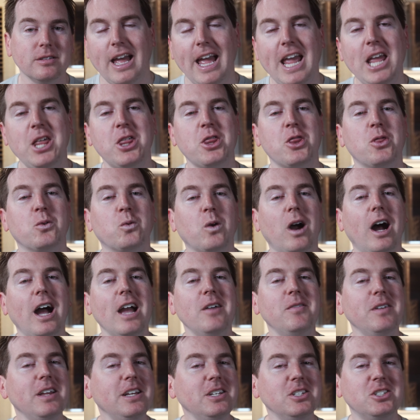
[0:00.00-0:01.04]
A
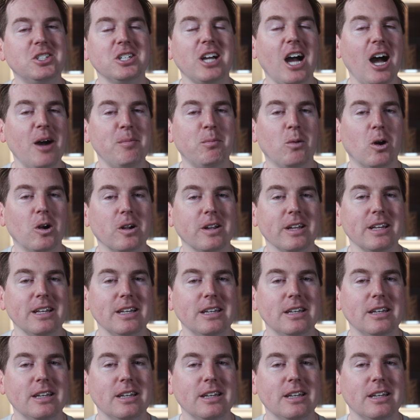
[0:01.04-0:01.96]
thriving job market.